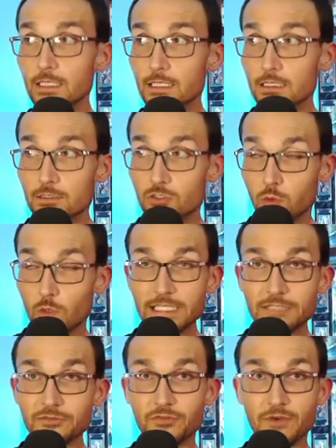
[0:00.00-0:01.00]

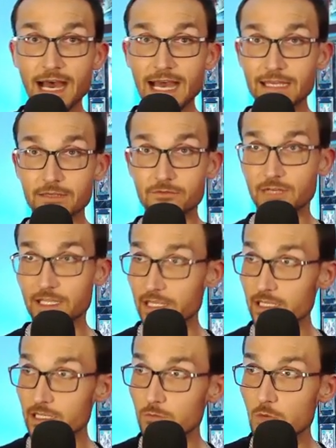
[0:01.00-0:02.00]
25, I
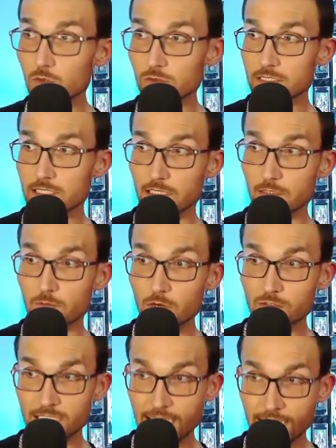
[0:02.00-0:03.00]
think the most
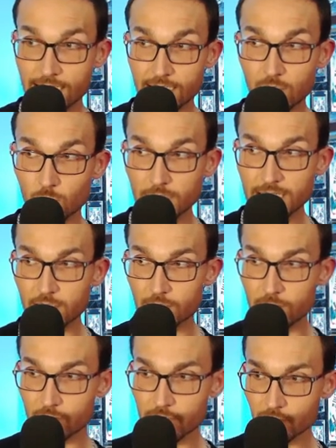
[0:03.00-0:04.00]
that I did in a week, it
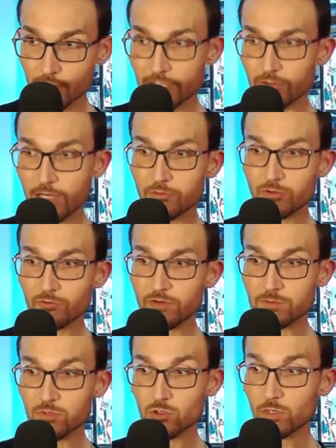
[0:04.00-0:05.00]
was right around
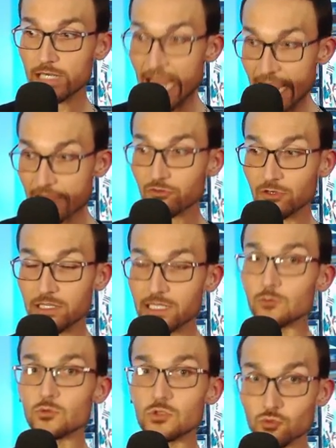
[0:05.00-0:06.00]
November when
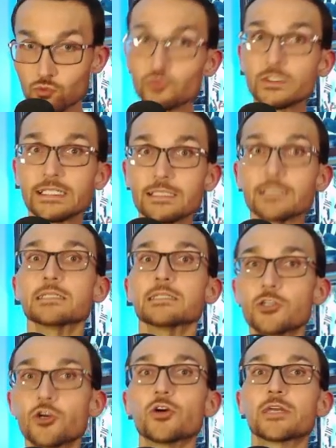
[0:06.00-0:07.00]
everything was really
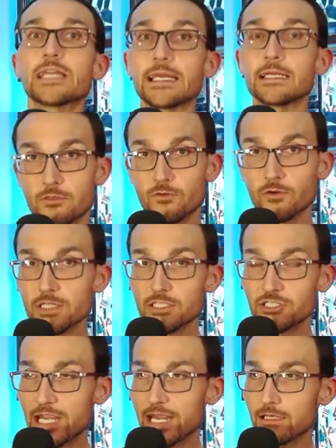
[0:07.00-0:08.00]
cooking for the
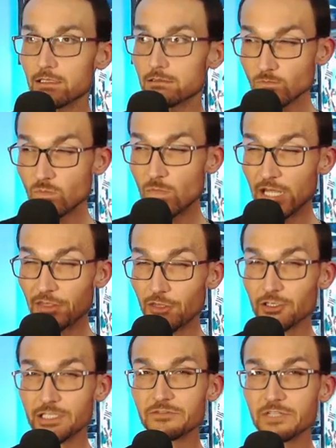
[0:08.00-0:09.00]
channel. Like
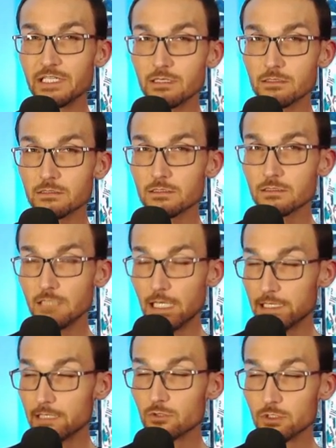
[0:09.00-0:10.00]
30 videos,
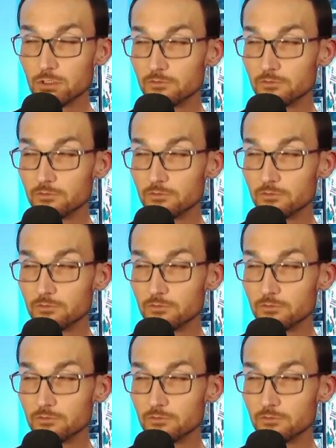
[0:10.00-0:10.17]
and they were a